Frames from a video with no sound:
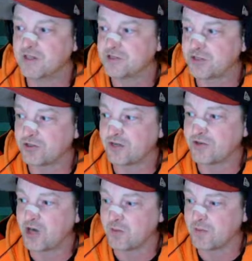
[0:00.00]
Turn off
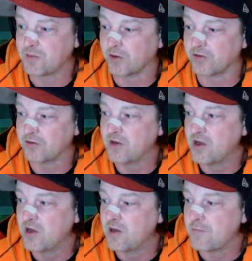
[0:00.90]
Karma Burn
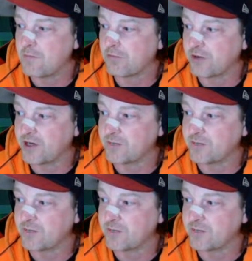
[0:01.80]
pretty